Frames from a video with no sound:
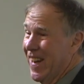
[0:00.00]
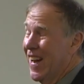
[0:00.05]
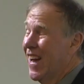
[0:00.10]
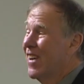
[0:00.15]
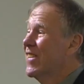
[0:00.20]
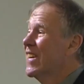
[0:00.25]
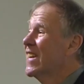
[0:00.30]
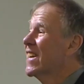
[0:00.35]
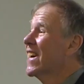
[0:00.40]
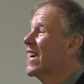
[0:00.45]
And
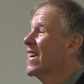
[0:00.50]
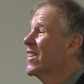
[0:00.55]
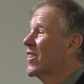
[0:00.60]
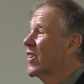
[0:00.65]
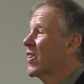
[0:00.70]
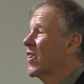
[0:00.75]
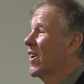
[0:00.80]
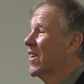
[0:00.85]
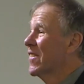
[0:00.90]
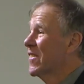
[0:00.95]
I've been going
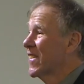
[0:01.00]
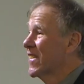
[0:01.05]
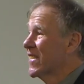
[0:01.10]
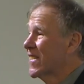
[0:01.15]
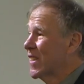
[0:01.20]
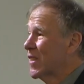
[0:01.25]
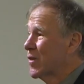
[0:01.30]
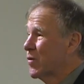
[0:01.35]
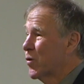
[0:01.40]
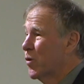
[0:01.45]
to
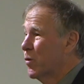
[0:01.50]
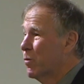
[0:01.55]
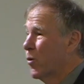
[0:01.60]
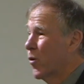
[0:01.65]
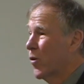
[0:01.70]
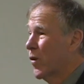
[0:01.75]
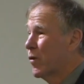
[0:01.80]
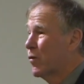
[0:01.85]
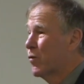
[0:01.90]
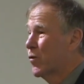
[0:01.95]
conferences for
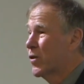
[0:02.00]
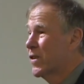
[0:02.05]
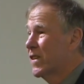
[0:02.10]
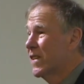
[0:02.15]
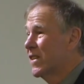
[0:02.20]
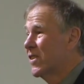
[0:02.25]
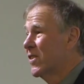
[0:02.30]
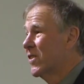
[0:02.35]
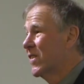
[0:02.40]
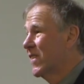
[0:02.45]
more than
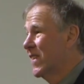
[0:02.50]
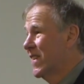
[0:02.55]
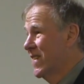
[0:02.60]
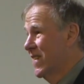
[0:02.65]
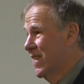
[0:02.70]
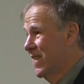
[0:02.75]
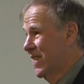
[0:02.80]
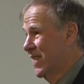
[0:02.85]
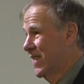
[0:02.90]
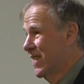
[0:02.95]
42
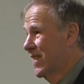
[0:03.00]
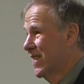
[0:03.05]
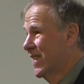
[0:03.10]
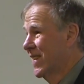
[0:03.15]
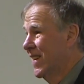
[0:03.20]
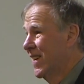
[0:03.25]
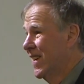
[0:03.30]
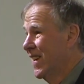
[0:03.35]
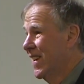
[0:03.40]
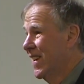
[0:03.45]
years.